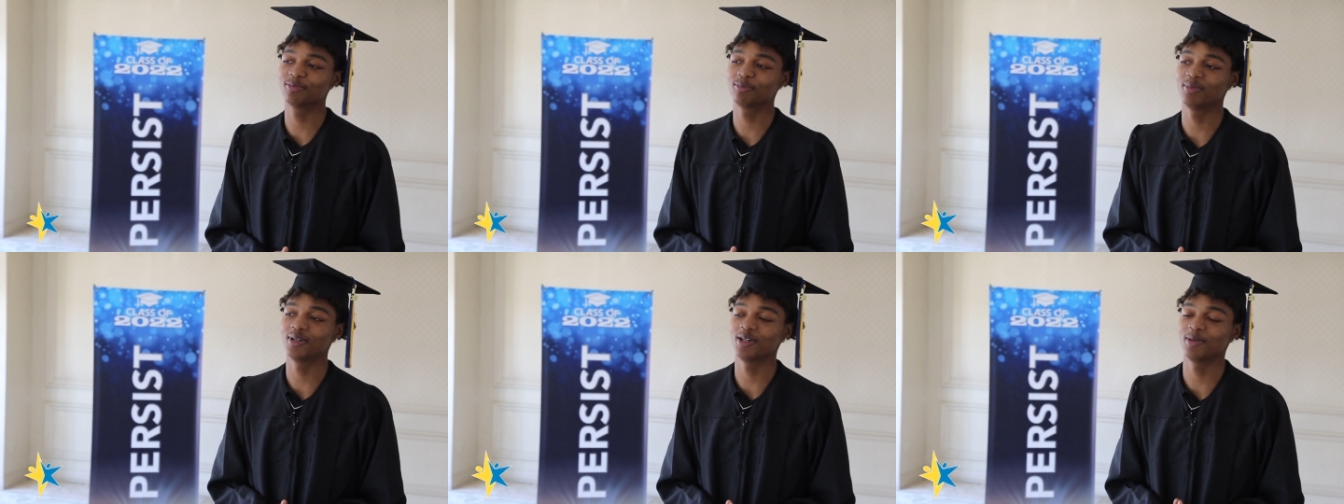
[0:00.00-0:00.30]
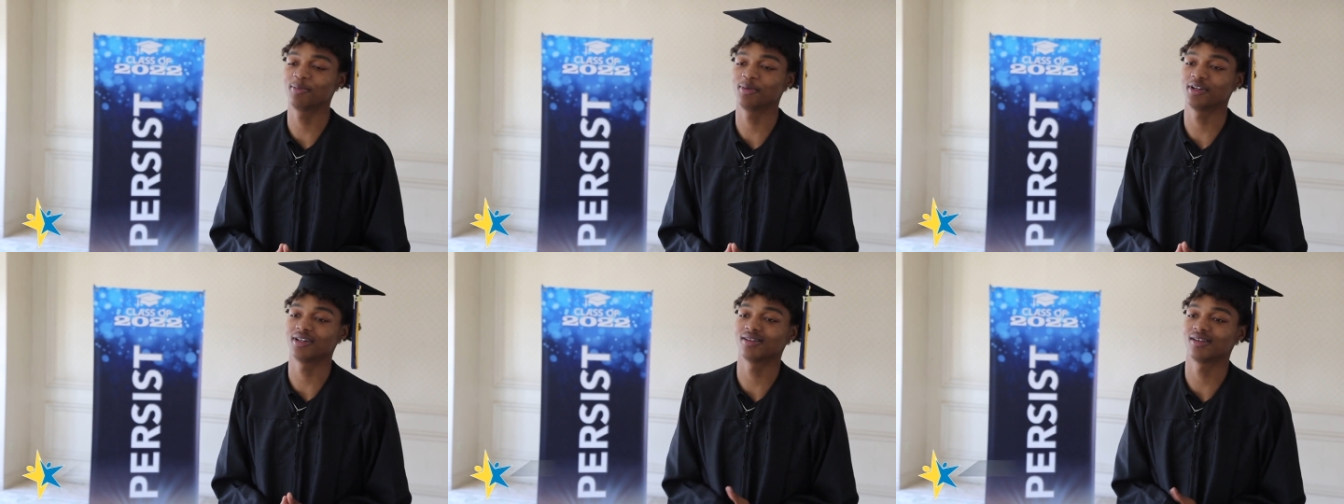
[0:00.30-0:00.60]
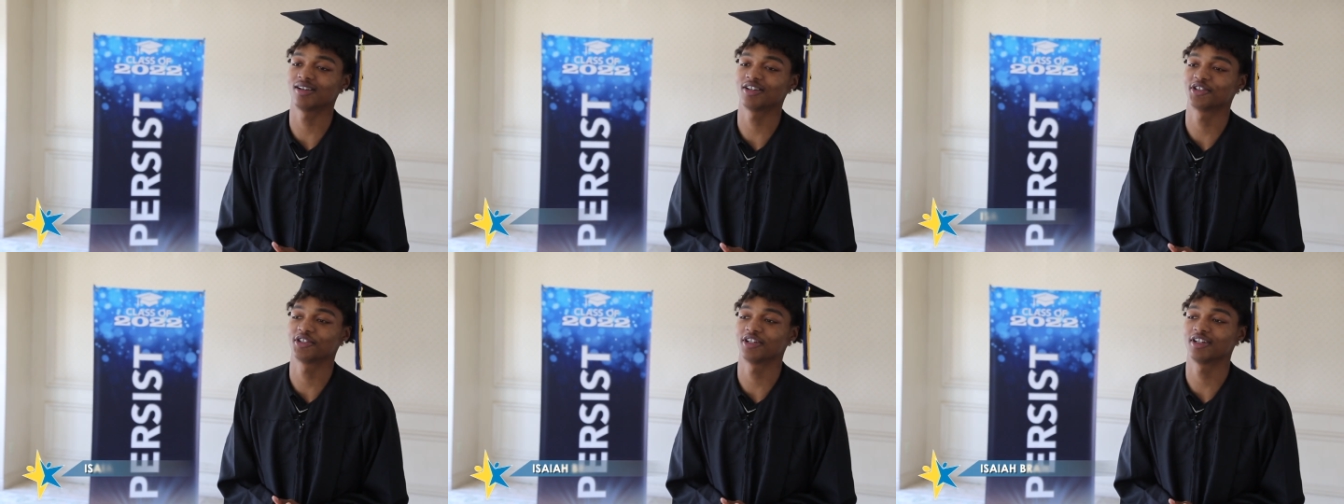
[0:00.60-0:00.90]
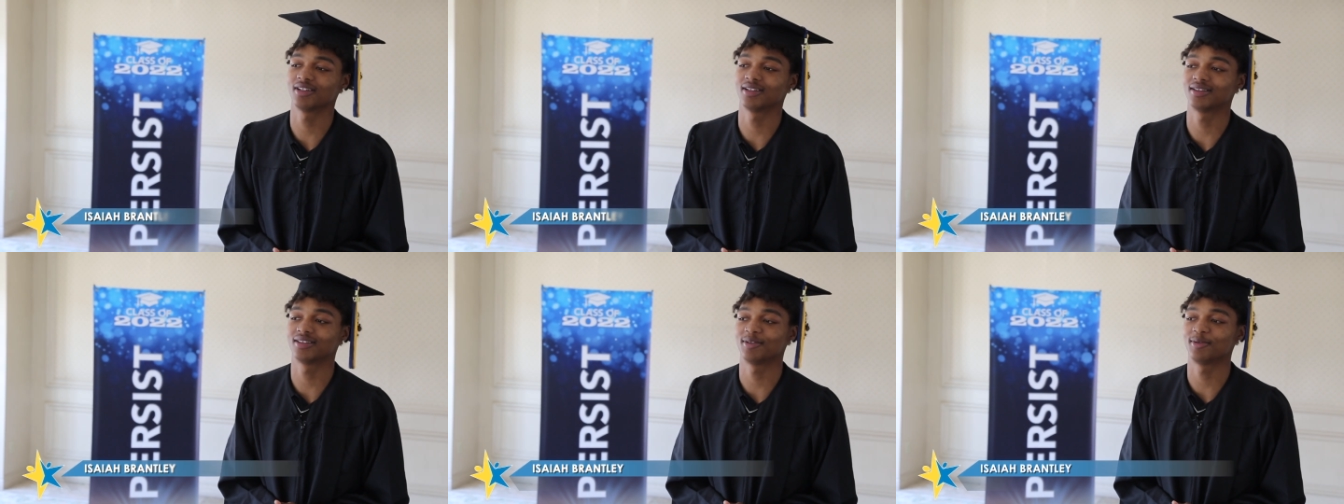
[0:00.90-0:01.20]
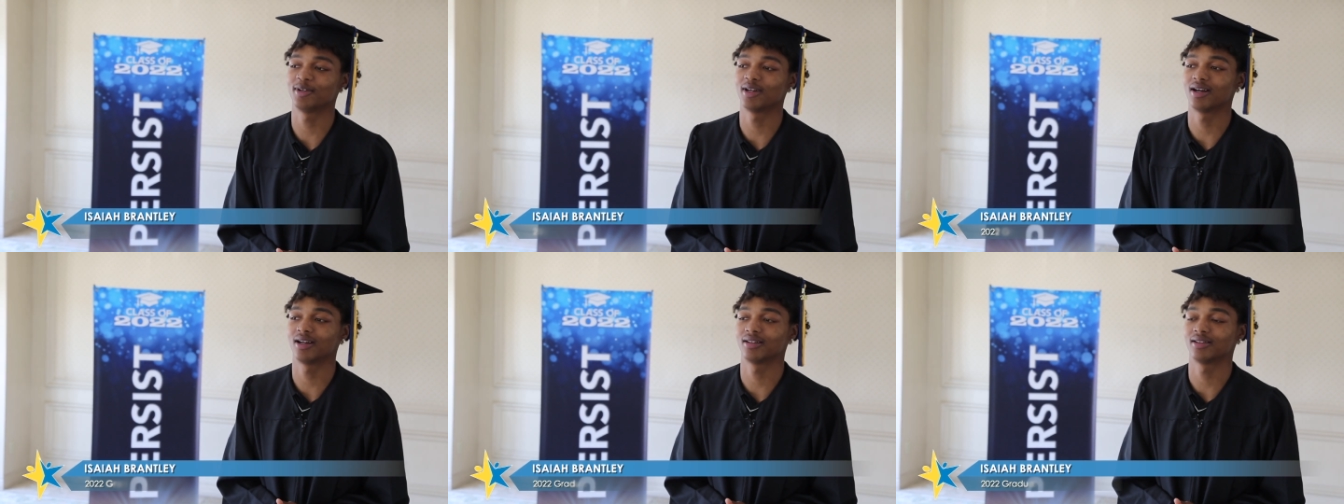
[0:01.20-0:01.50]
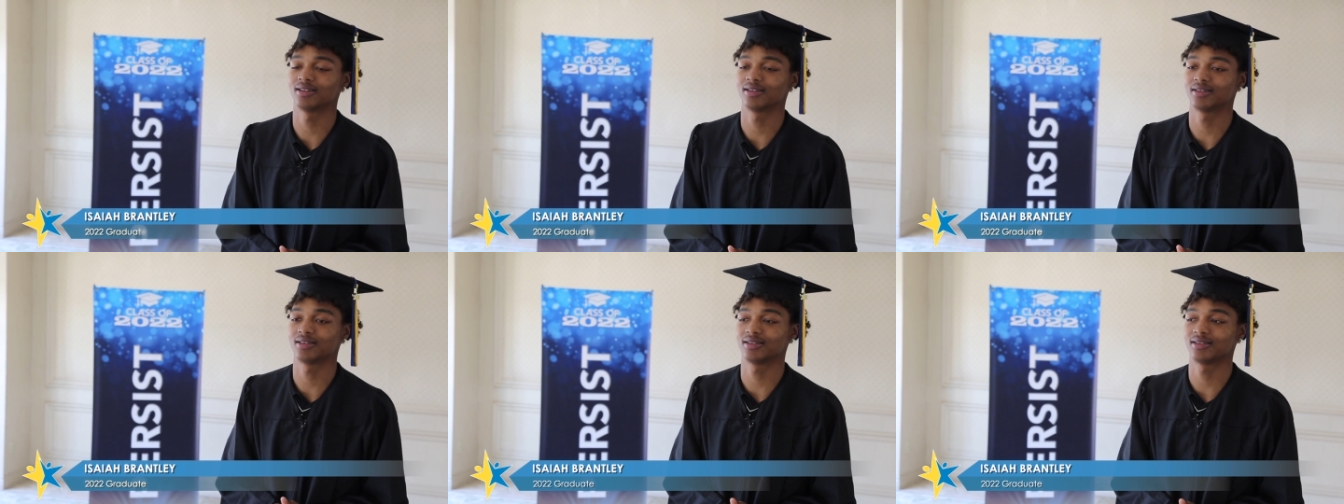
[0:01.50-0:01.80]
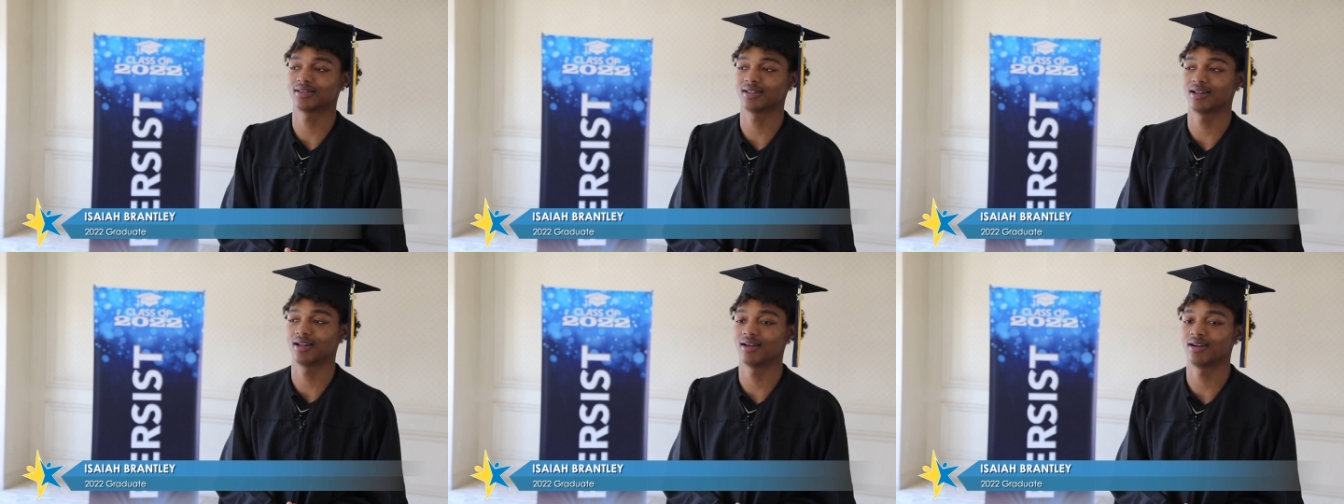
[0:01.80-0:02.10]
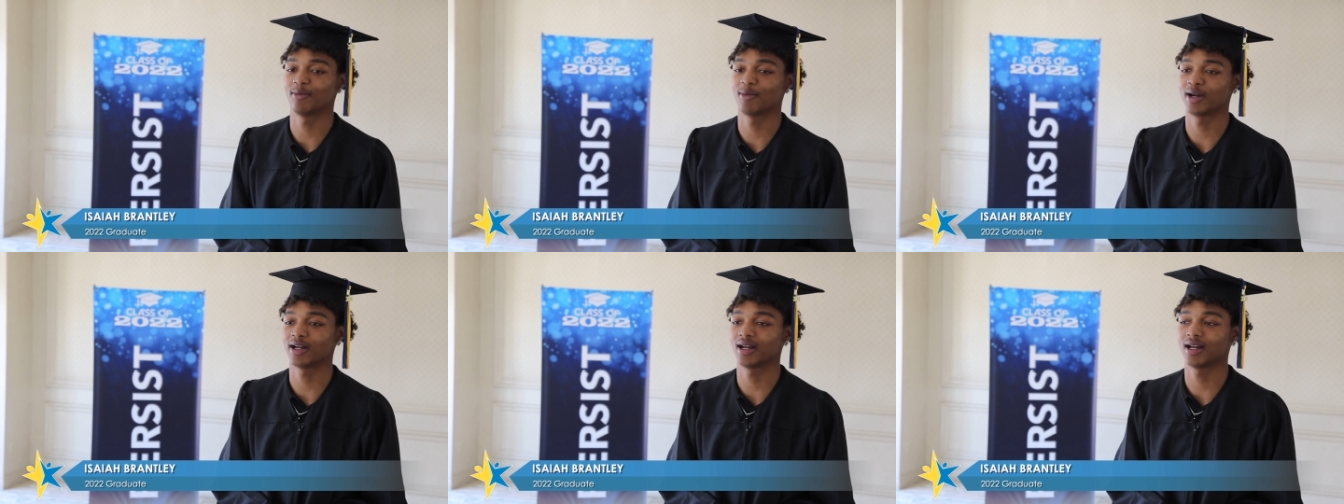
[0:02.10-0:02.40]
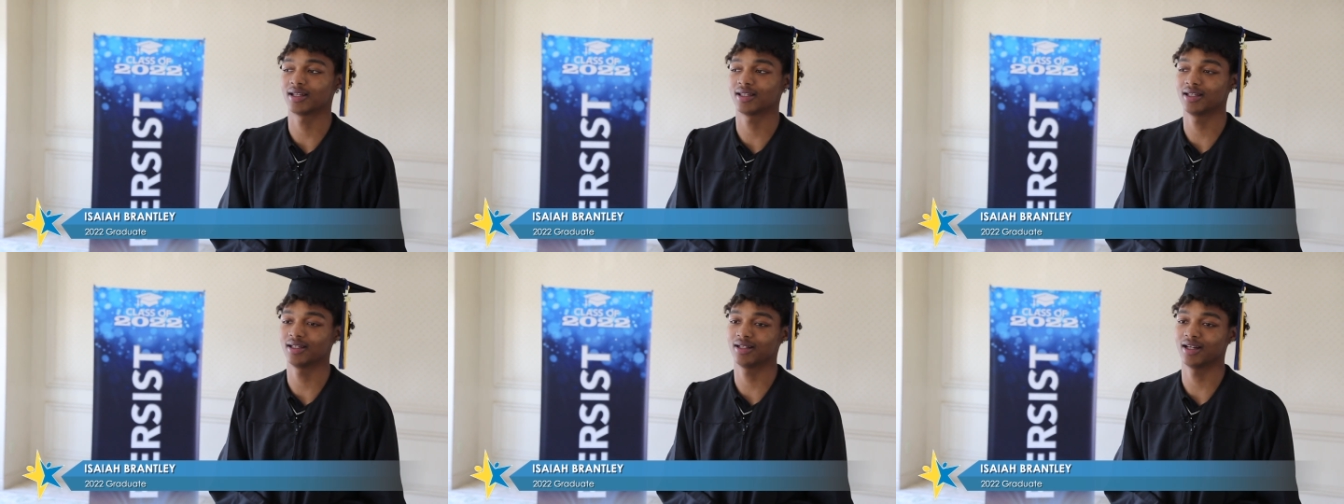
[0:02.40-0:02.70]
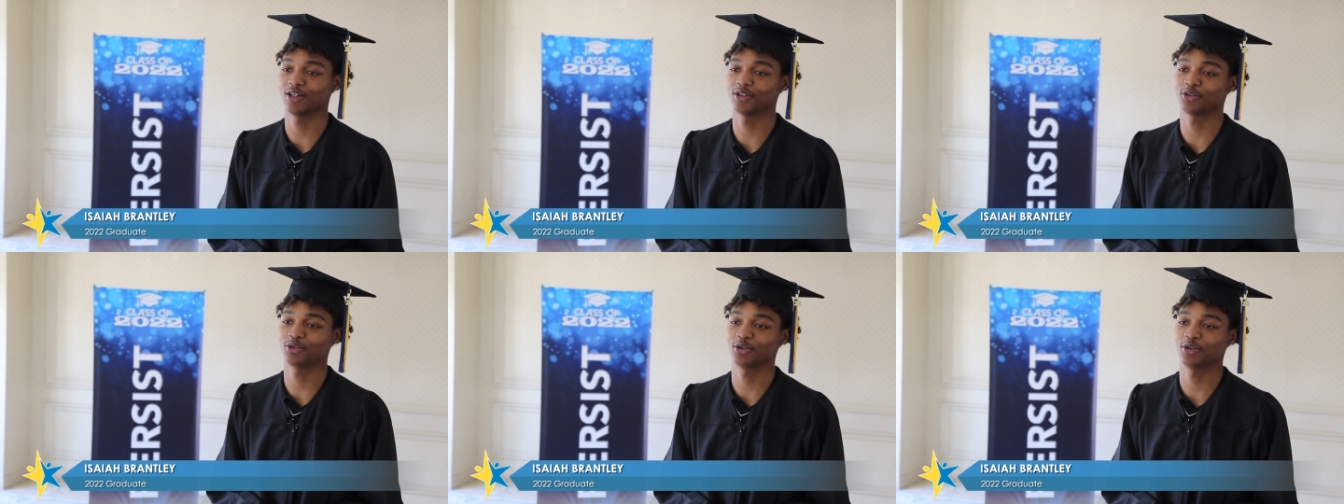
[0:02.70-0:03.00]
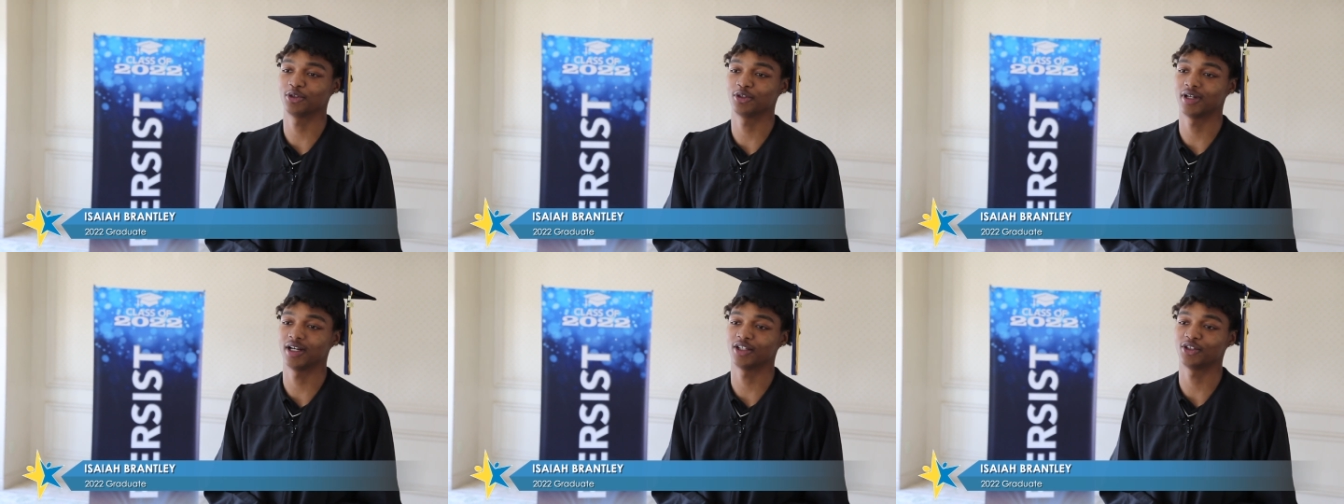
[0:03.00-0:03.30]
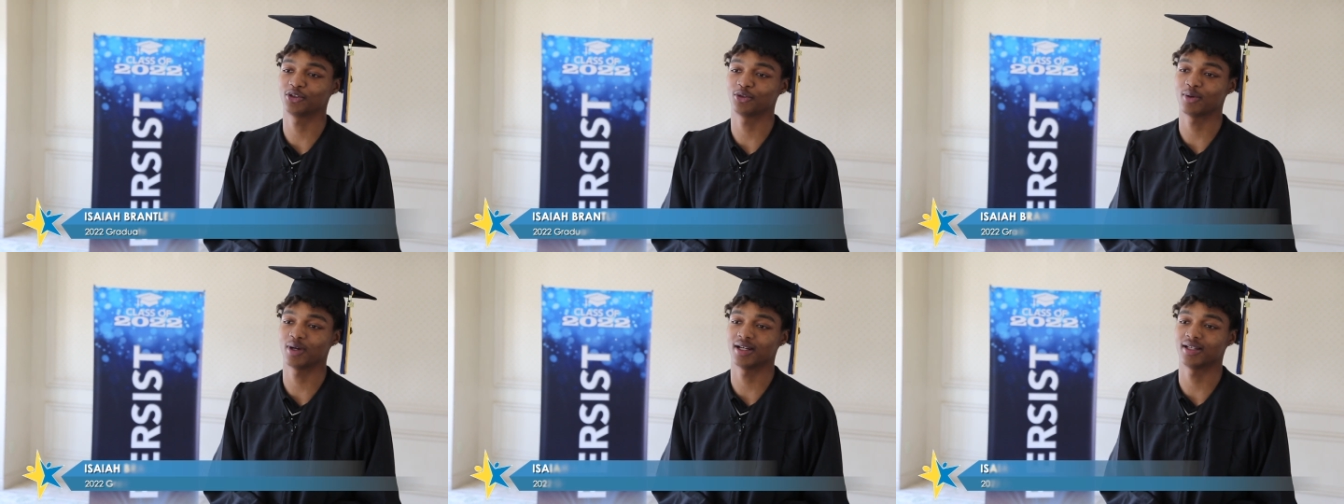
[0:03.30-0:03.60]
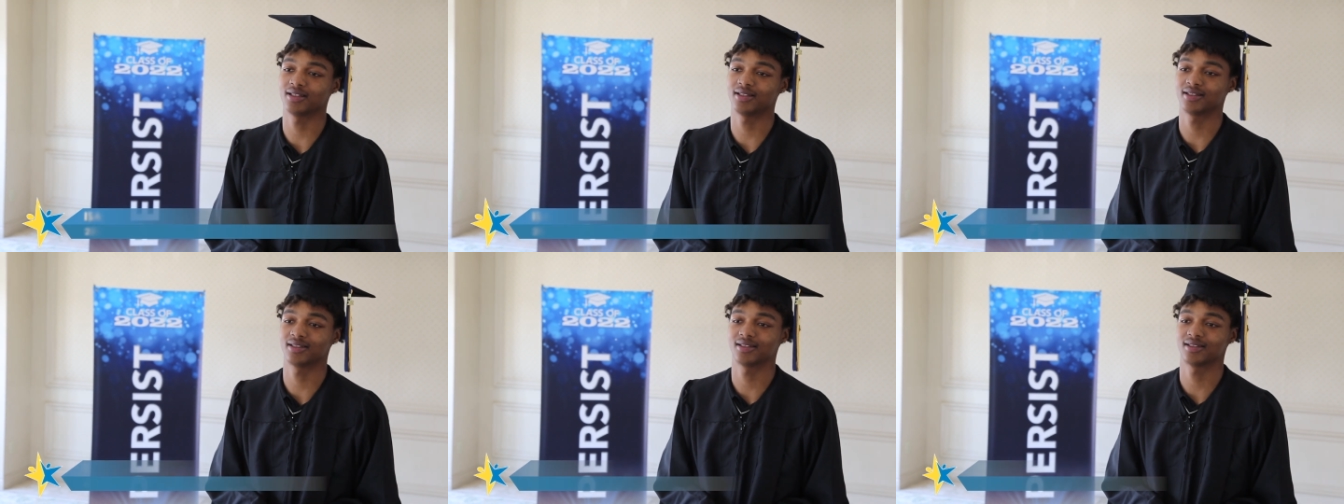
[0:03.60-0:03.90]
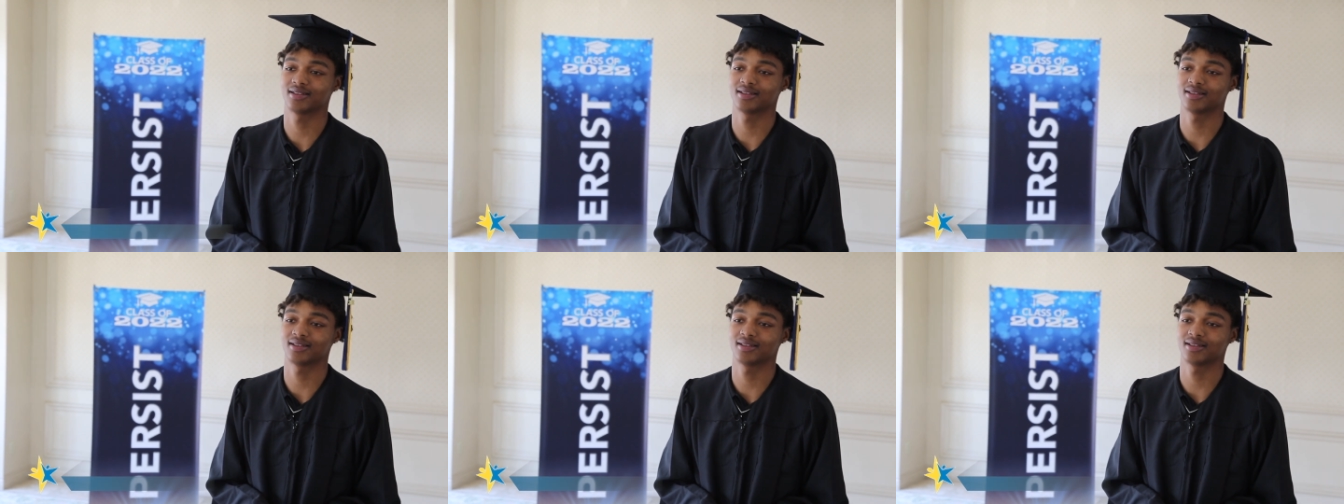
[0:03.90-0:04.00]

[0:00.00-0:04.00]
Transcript: been a pretty long journey to be honest. Um, I got kicked out of school like twice,